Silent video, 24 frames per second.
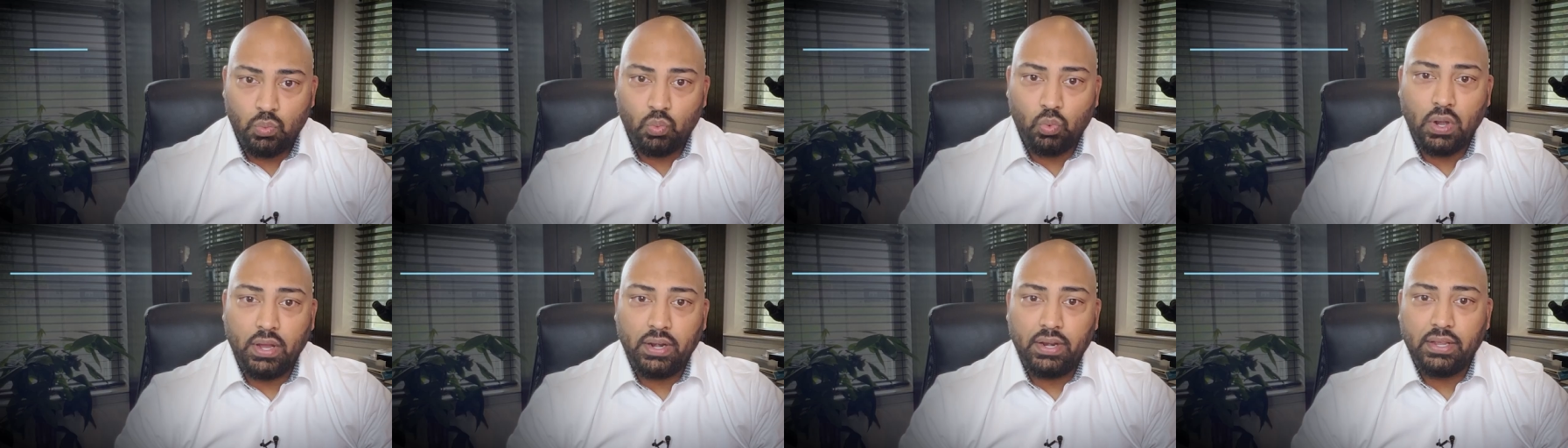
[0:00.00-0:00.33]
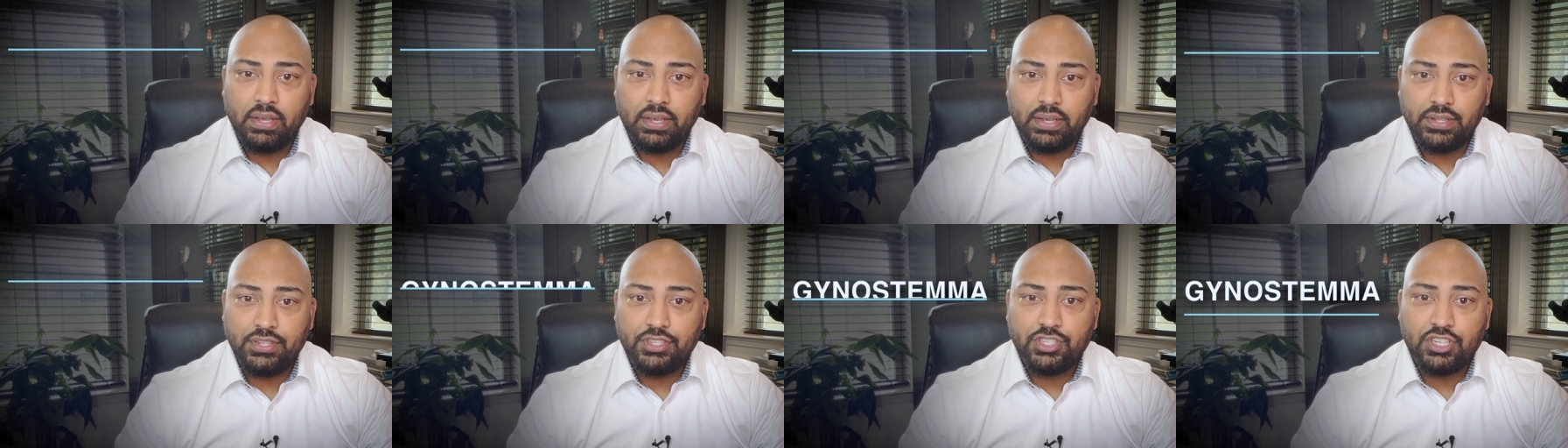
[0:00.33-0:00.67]
What
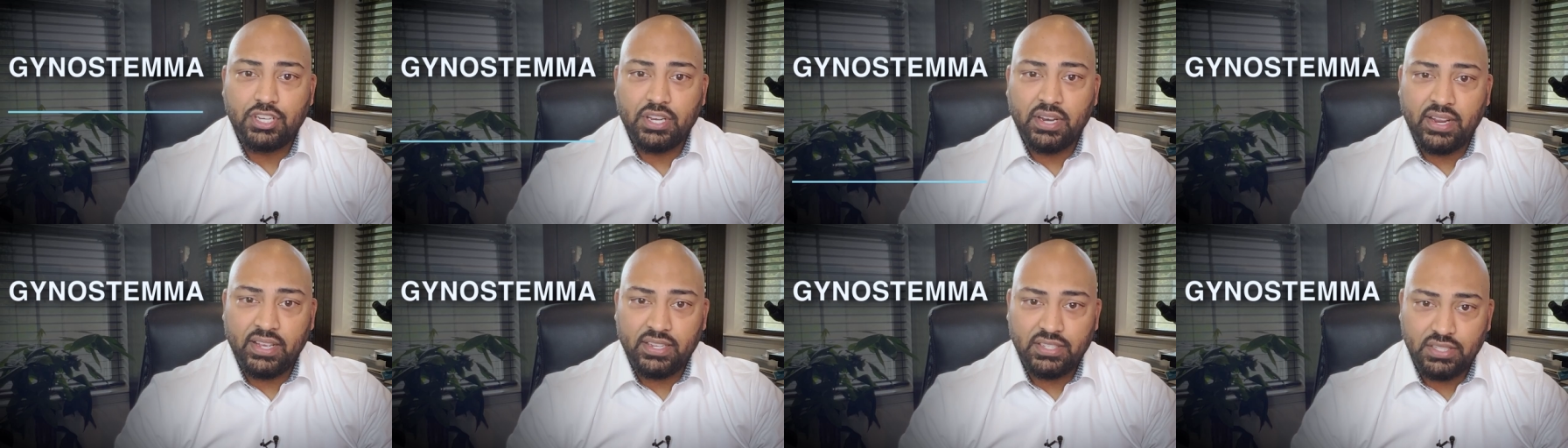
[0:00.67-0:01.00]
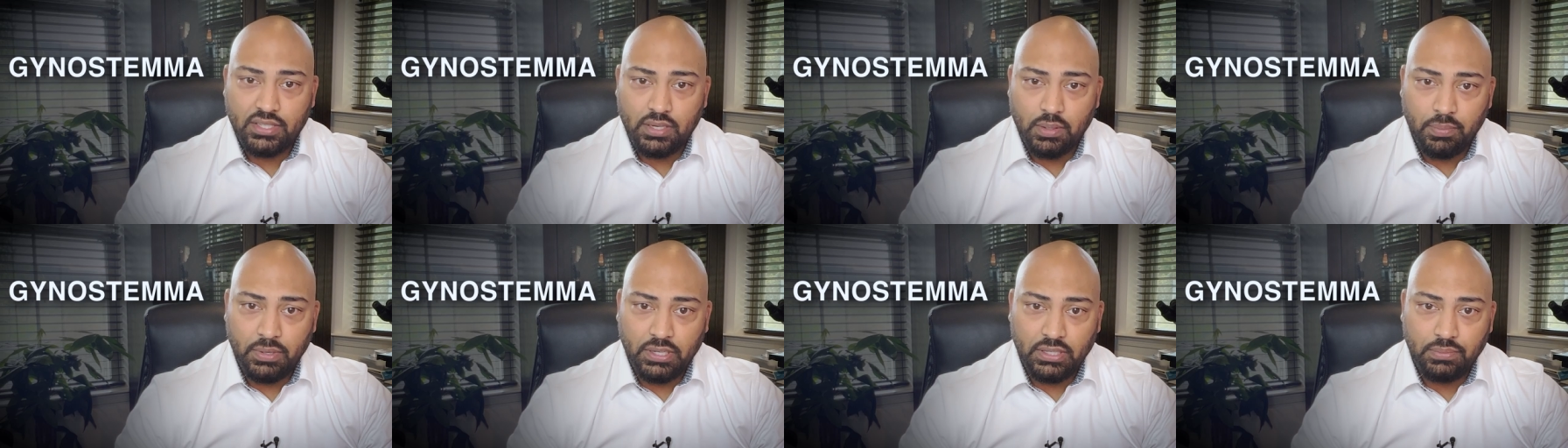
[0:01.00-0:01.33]
is
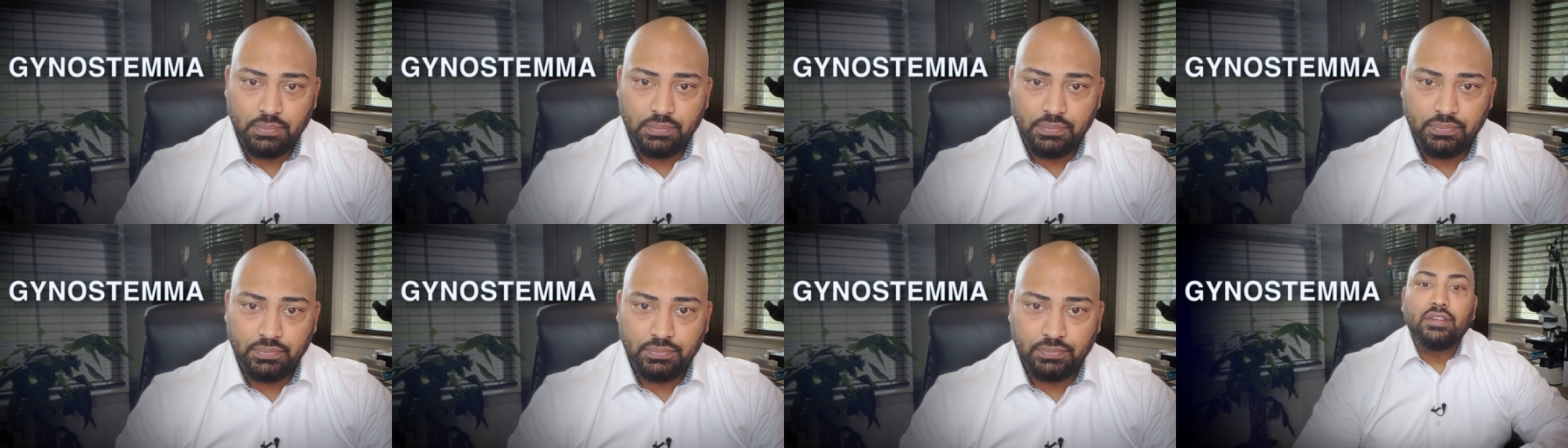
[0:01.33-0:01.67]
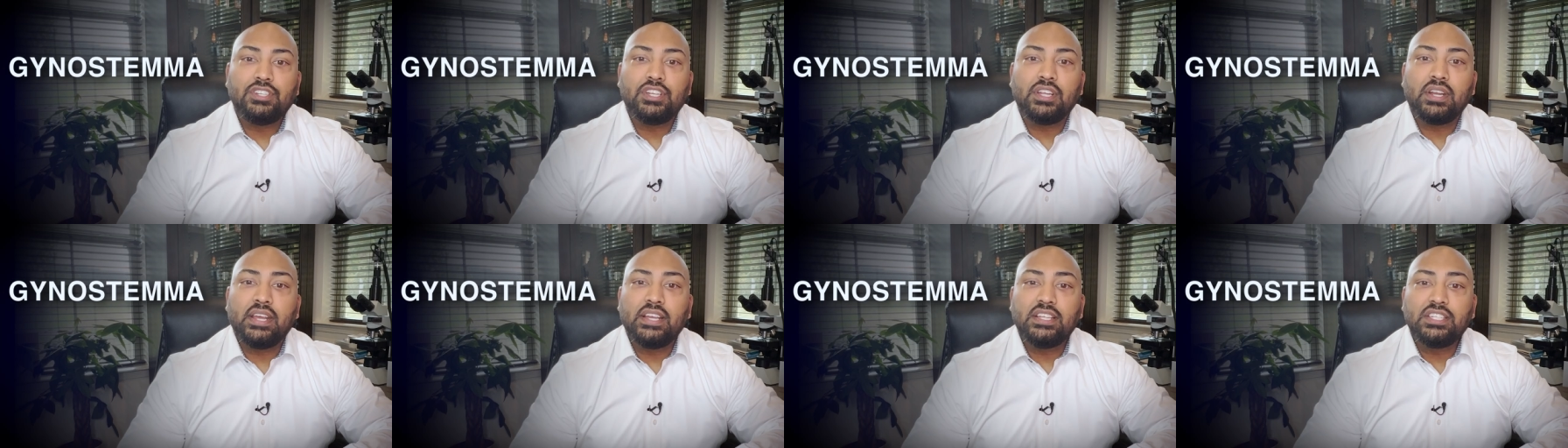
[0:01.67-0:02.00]
Gynostemma?
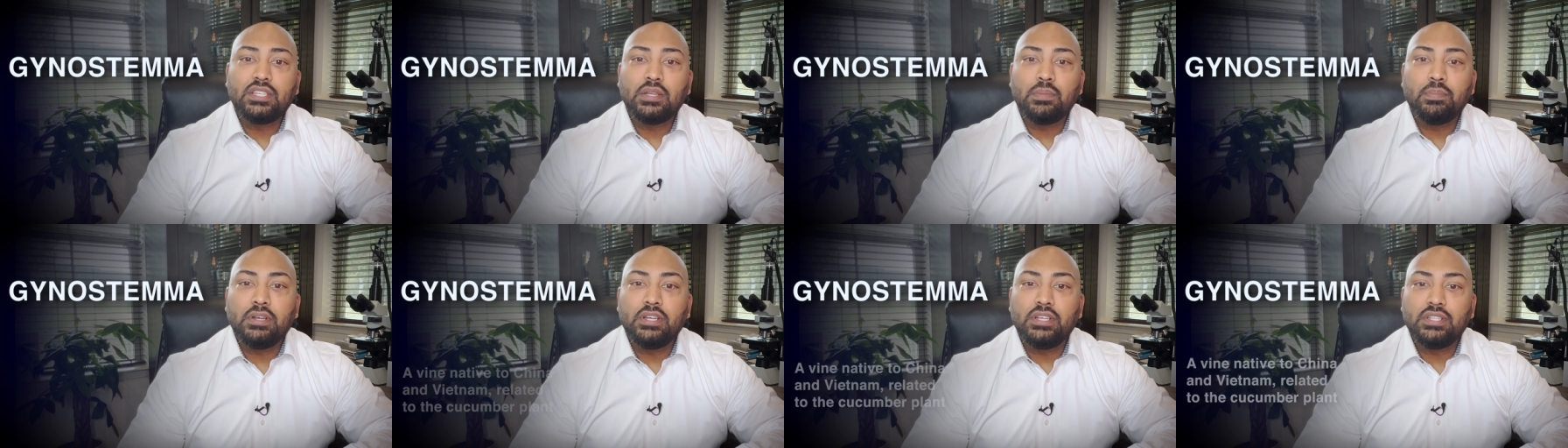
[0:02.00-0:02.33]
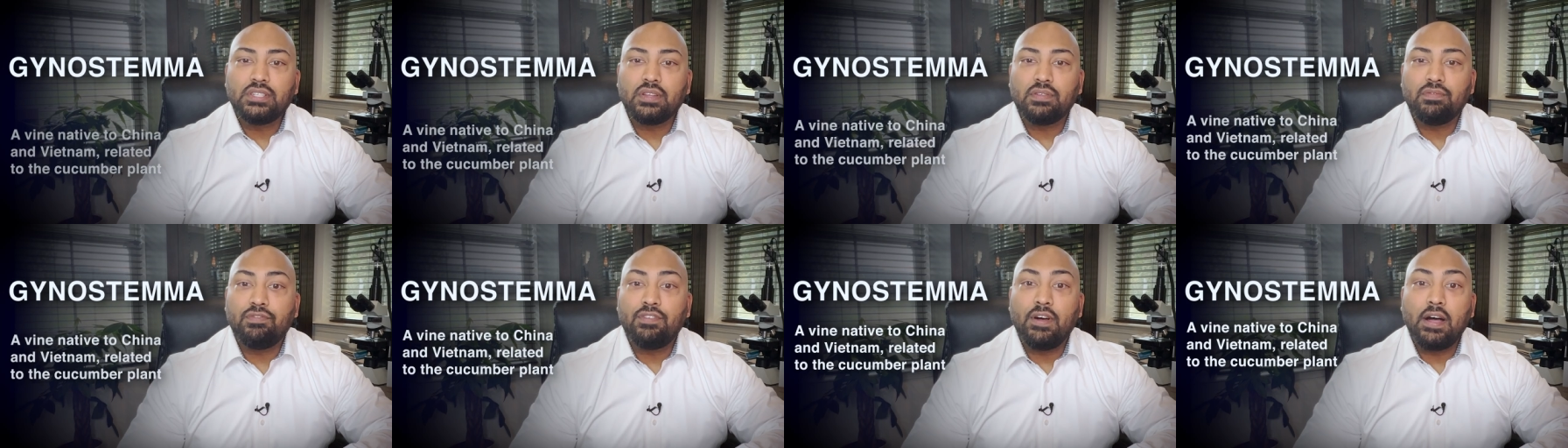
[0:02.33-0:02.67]
Gynostemma is
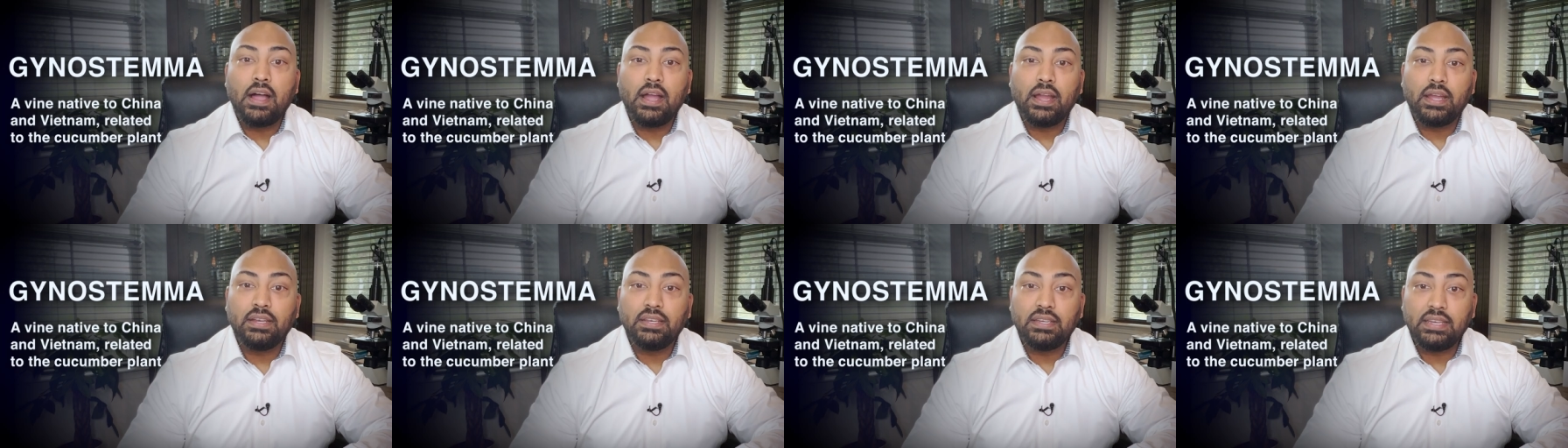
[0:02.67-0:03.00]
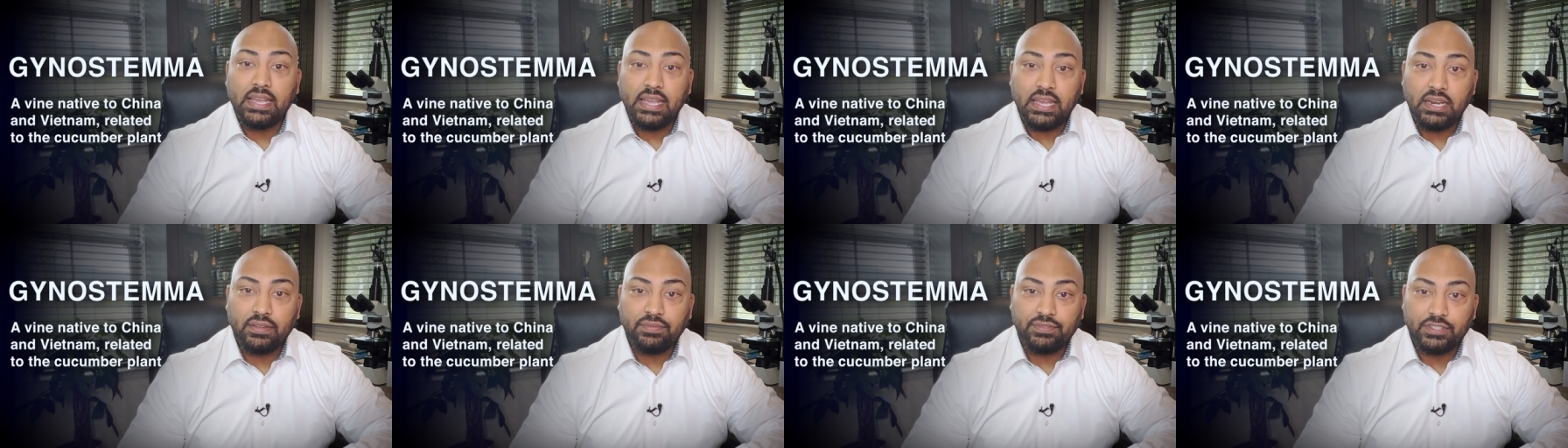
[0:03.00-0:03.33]
a vine
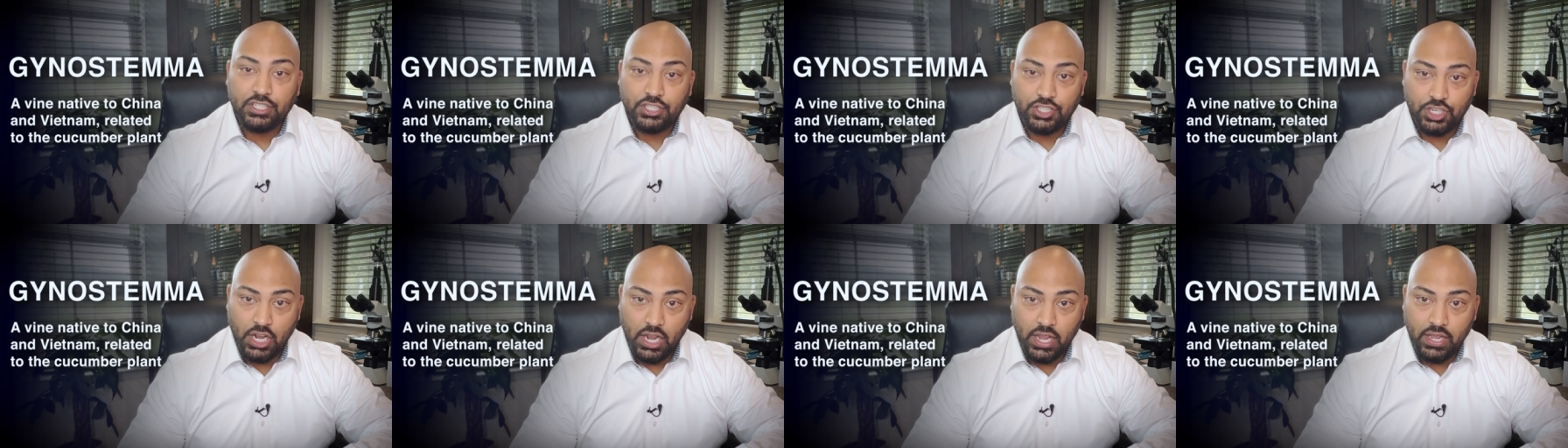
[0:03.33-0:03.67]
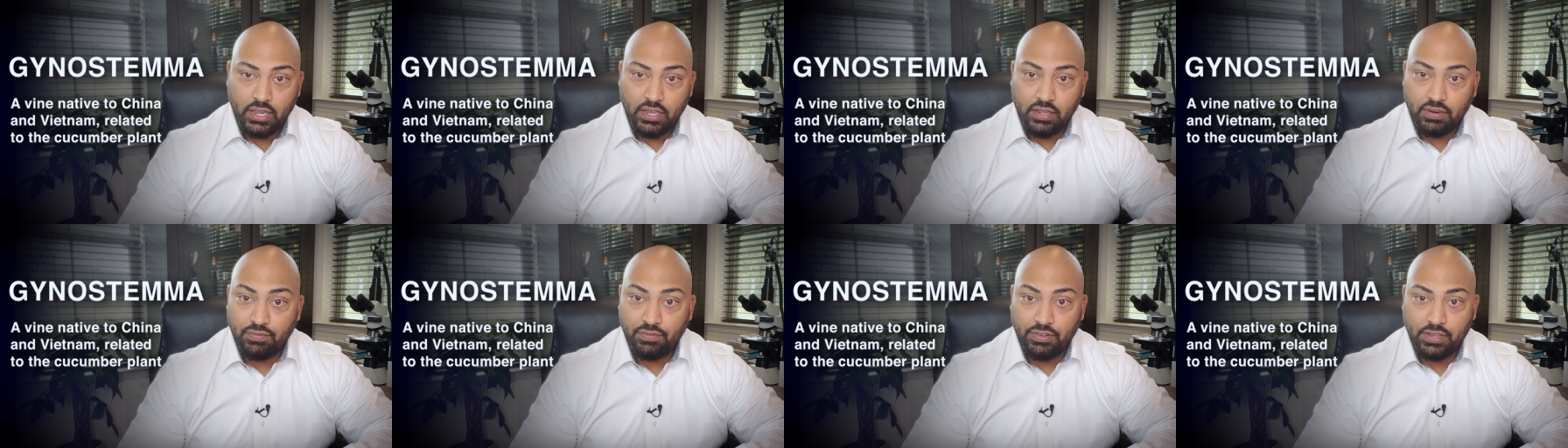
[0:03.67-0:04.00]
native to China
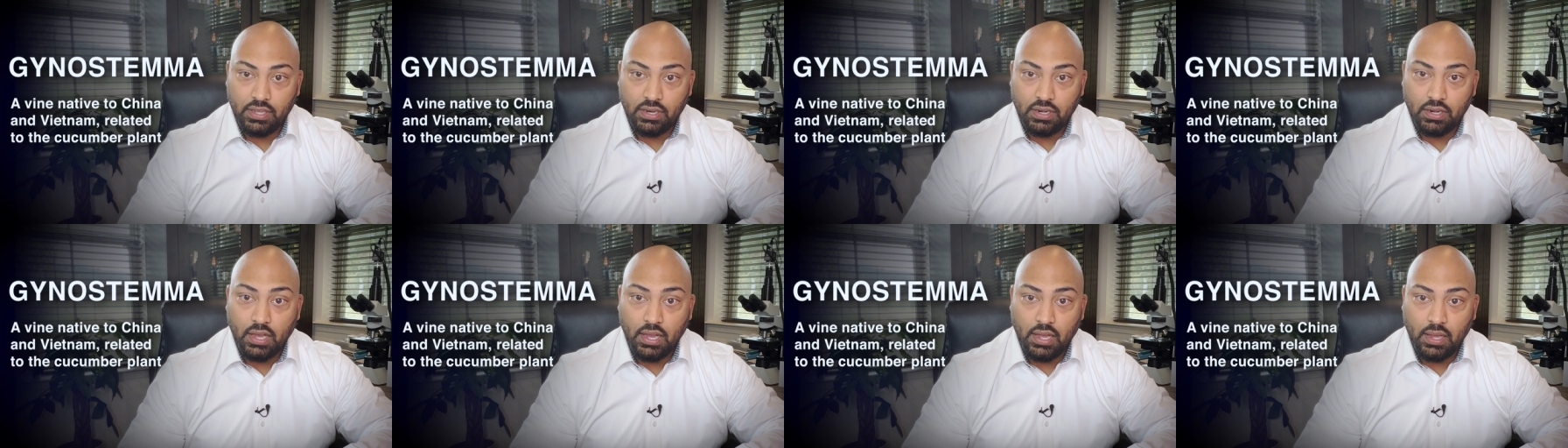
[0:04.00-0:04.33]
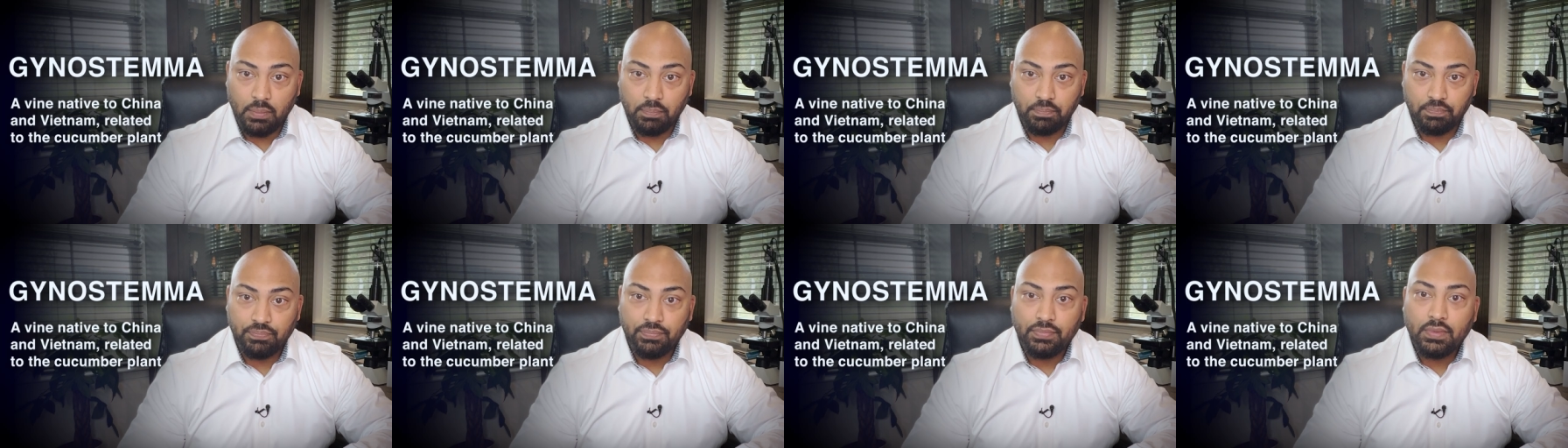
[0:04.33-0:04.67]
and Vietnam